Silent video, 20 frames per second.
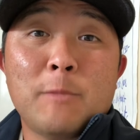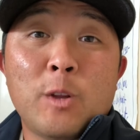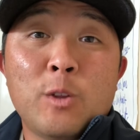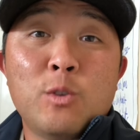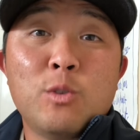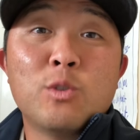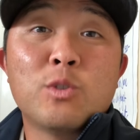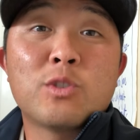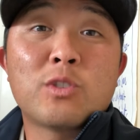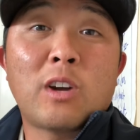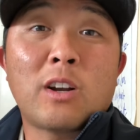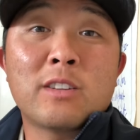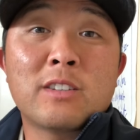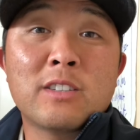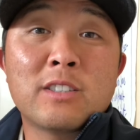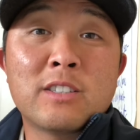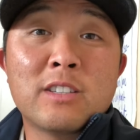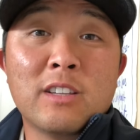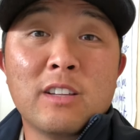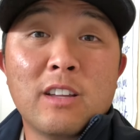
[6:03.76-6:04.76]
to start
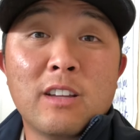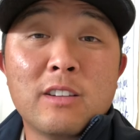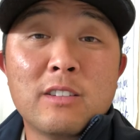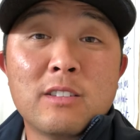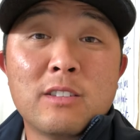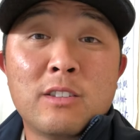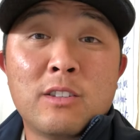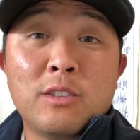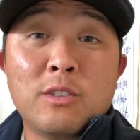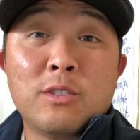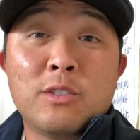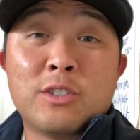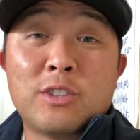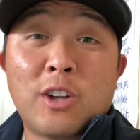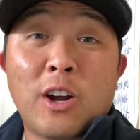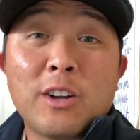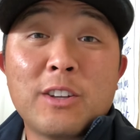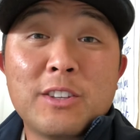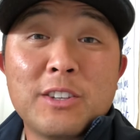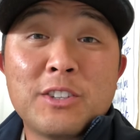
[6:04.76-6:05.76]

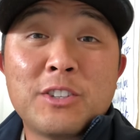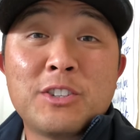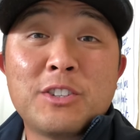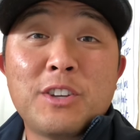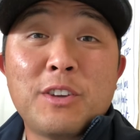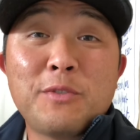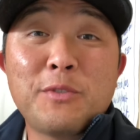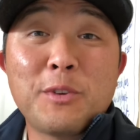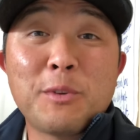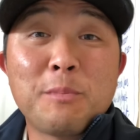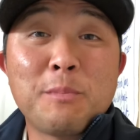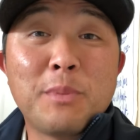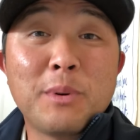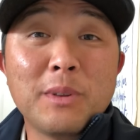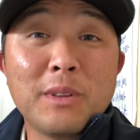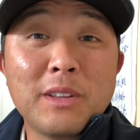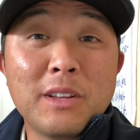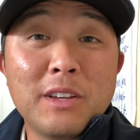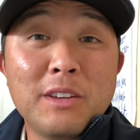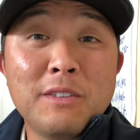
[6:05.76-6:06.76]
to shift your
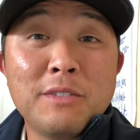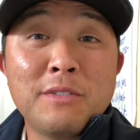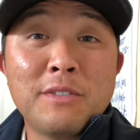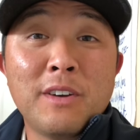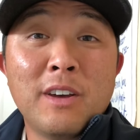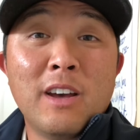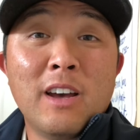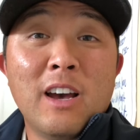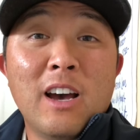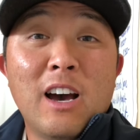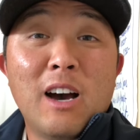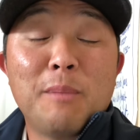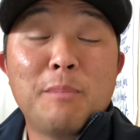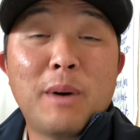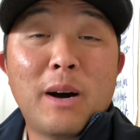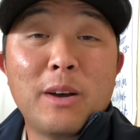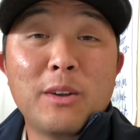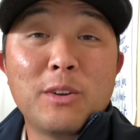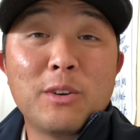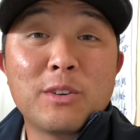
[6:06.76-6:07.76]
belief
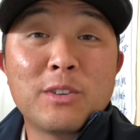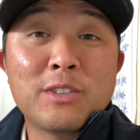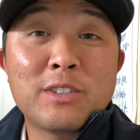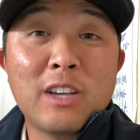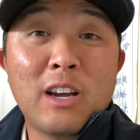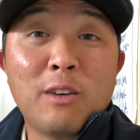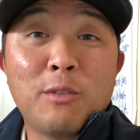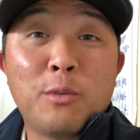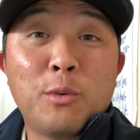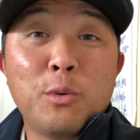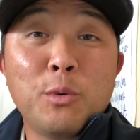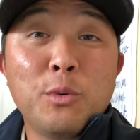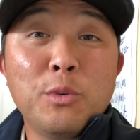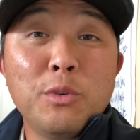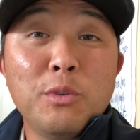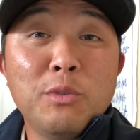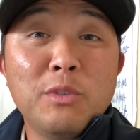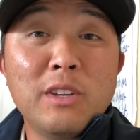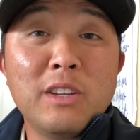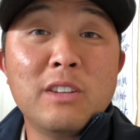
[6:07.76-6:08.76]
about yourself? Who do
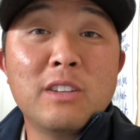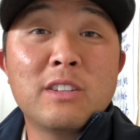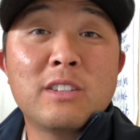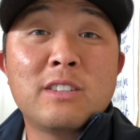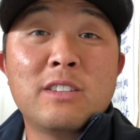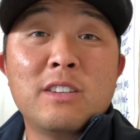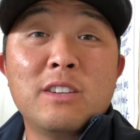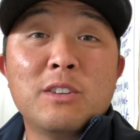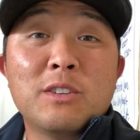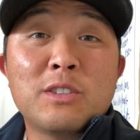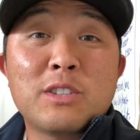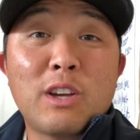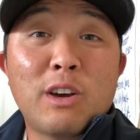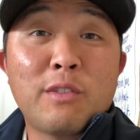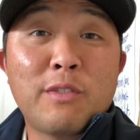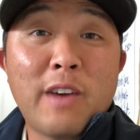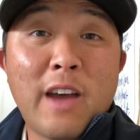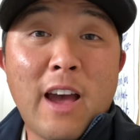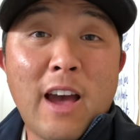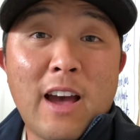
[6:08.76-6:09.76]
you need to see
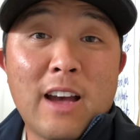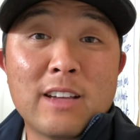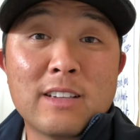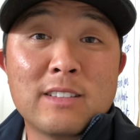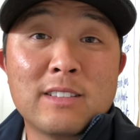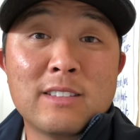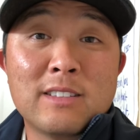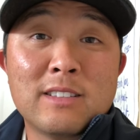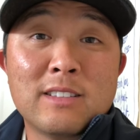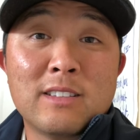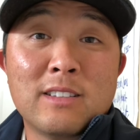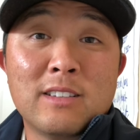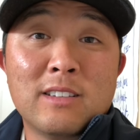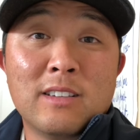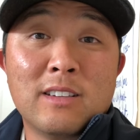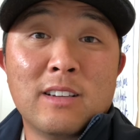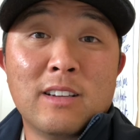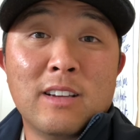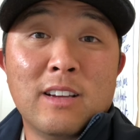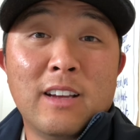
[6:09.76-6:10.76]
yourself as?
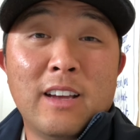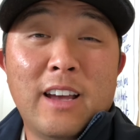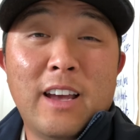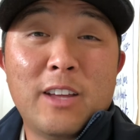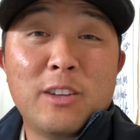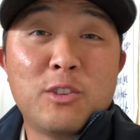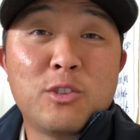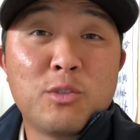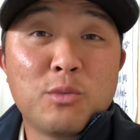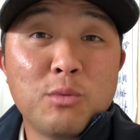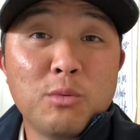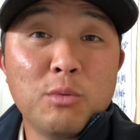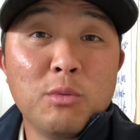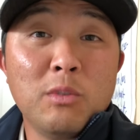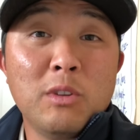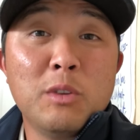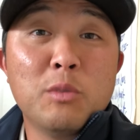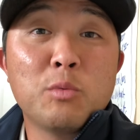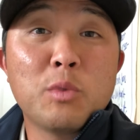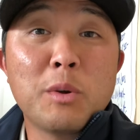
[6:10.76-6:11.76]
And
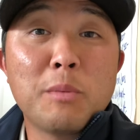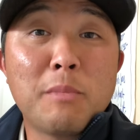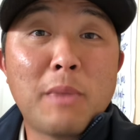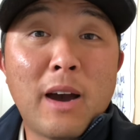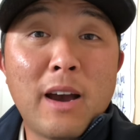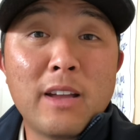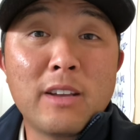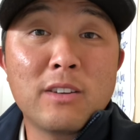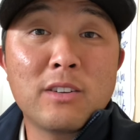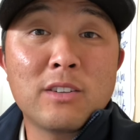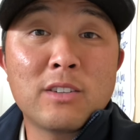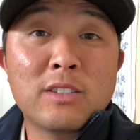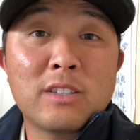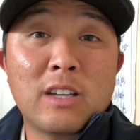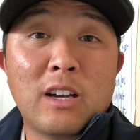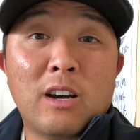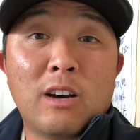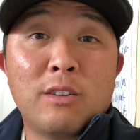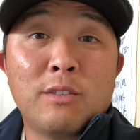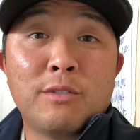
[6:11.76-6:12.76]
truly remind
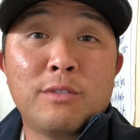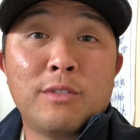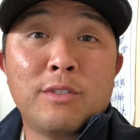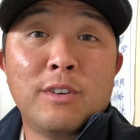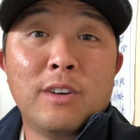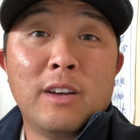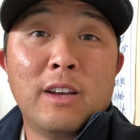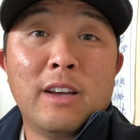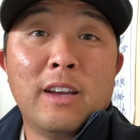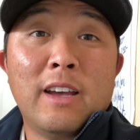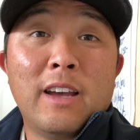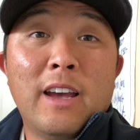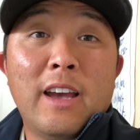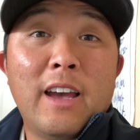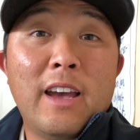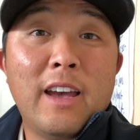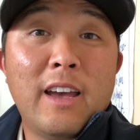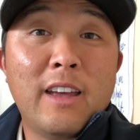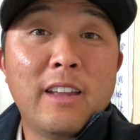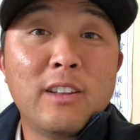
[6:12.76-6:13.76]
yourself
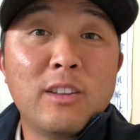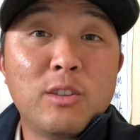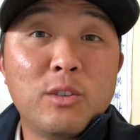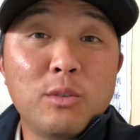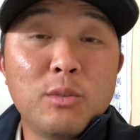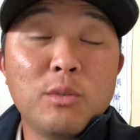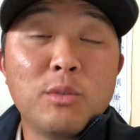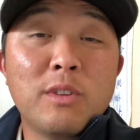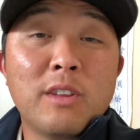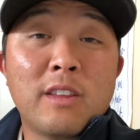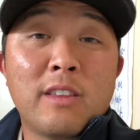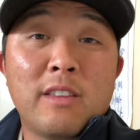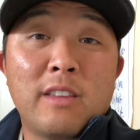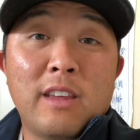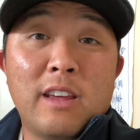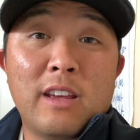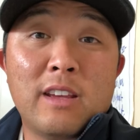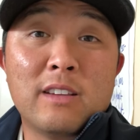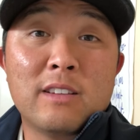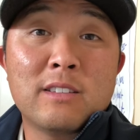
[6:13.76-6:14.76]
and do the
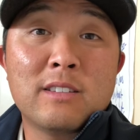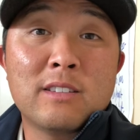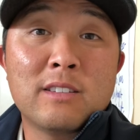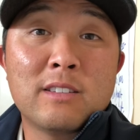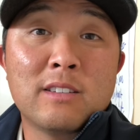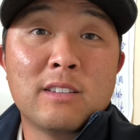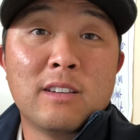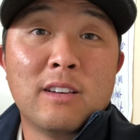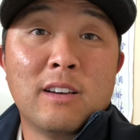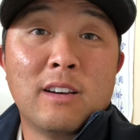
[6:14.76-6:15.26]
things